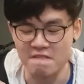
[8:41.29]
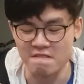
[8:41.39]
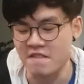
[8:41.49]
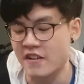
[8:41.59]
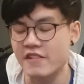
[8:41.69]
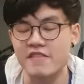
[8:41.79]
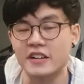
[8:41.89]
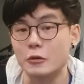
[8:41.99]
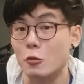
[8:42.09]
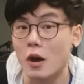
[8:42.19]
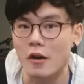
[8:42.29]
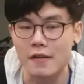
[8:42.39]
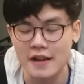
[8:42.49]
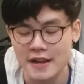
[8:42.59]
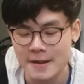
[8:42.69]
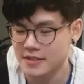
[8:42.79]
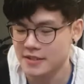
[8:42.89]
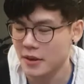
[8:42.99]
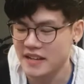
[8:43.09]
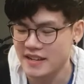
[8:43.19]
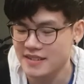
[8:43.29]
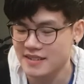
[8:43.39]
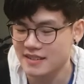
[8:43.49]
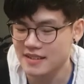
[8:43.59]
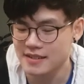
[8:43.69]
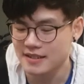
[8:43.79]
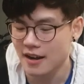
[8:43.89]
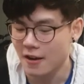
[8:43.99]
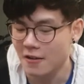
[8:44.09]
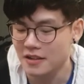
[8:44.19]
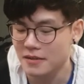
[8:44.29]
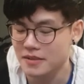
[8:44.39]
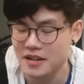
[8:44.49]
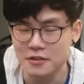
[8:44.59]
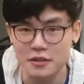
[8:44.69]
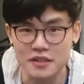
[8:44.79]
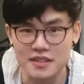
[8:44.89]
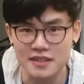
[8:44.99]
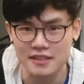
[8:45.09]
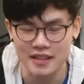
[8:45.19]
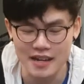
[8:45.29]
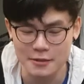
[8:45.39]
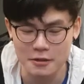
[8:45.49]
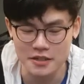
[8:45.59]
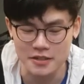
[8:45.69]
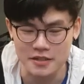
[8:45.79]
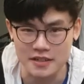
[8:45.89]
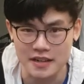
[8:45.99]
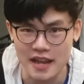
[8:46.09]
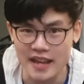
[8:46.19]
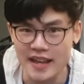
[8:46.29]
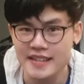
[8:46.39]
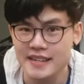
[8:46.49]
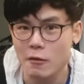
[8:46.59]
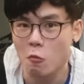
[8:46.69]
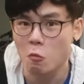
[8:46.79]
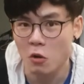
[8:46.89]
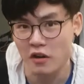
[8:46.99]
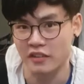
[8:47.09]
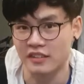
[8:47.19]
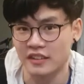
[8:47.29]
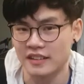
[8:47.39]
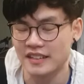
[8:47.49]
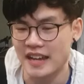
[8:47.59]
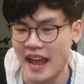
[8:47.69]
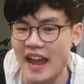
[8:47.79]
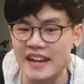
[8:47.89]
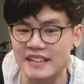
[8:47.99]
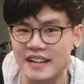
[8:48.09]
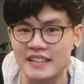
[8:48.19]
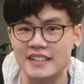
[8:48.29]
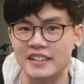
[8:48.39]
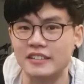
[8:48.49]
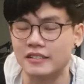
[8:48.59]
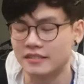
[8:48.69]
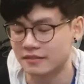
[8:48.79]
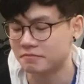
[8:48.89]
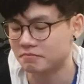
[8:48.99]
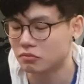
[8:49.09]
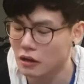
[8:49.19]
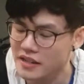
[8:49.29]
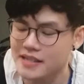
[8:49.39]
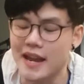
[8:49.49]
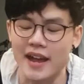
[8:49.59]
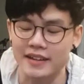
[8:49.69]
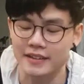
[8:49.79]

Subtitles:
very, very well. So I guess this all comes down to this last question. Is it worth the $8.99 price tag?